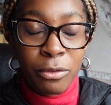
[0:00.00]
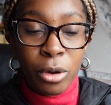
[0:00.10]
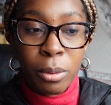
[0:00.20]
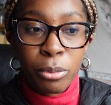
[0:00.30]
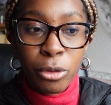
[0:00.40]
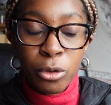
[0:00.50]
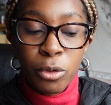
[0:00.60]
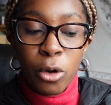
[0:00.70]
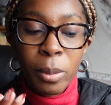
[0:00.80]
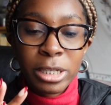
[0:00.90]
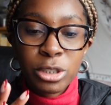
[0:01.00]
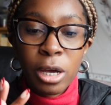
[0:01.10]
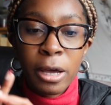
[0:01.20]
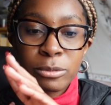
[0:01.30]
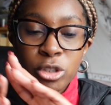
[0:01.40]
for approval, my
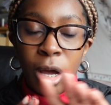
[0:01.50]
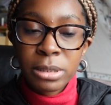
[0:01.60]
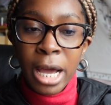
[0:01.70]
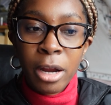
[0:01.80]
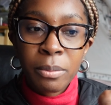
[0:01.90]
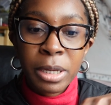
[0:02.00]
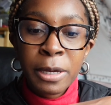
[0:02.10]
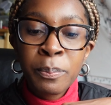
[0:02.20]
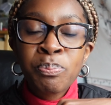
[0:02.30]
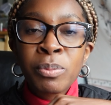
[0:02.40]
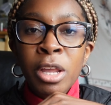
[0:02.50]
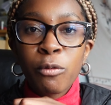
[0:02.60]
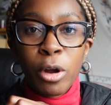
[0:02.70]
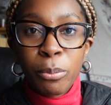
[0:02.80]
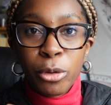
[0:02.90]
um, job's IRB
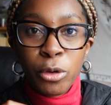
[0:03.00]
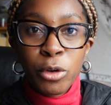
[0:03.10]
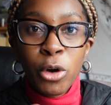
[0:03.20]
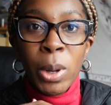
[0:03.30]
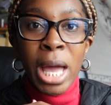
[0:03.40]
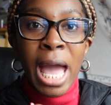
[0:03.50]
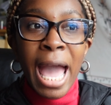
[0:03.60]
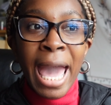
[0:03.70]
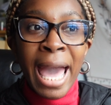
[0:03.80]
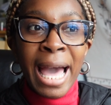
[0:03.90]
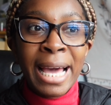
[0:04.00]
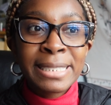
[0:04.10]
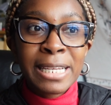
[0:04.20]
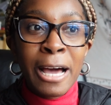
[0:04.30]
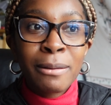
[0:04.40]
for approval.
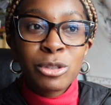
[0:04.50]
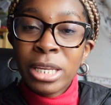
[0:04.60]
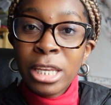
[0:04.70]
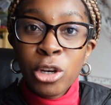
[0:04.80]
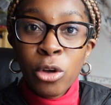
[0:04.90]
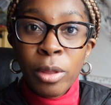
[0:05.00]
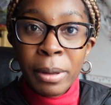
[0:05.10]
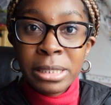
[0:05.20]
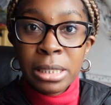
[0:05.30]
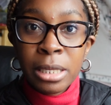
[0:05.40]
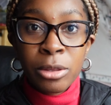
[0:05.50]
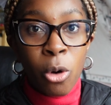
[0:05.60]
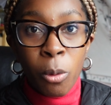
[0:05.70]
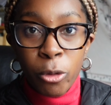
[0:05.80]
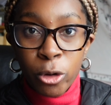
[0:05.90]
And um, so I need to know like basically the
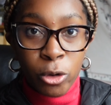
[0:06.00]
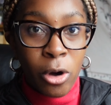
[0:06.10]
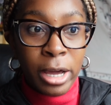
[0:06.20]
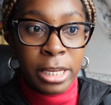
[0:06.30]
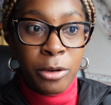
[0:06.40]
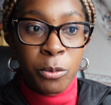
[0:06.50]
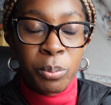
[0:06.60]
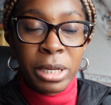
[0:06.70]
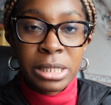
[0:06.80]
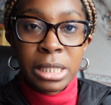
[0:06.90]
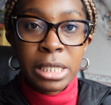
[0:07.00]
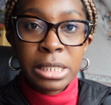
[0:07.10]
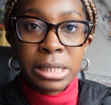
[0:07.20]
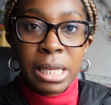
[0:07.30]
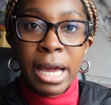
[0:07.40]
whole protocol. I need to basically
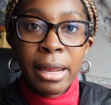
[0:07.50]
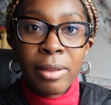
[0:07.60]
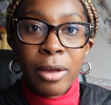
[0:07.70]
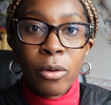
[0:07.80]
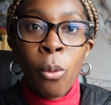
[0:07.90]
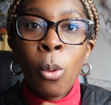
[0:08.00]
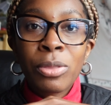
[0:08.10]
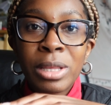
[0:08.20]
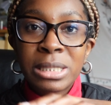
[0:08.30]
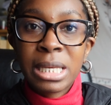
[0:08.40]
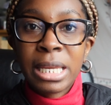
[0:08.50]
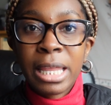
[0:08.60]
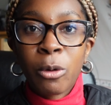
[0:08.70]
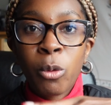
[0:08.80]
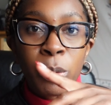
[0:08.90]
design like what the study,
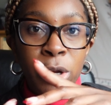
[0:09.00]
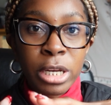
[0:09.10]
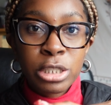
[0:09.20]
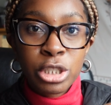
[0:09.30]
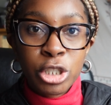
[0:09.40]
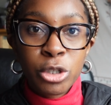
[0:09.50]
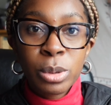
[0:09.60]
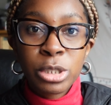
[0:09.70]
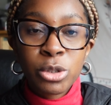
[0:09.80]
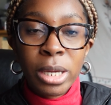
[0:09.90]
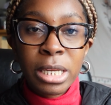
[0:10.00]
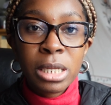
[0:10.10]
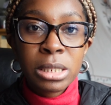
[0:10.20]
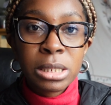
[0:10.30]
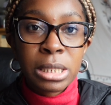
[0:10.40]
like what we're gonna do. And so I need
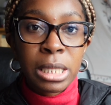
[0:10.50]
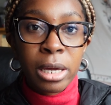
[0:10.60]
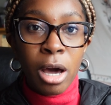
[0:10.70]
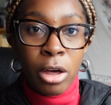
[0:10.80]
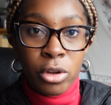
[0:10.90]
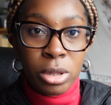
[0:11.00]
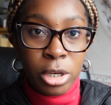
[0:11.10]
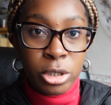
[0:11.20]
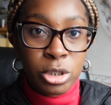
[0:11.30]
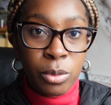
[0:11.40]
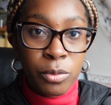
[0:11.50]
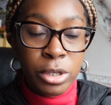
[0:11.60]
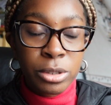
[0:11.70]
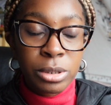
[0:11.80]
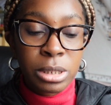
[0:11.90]
to see like other literature
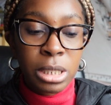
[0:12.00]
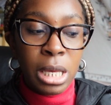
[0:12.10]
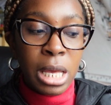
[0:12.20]
reviews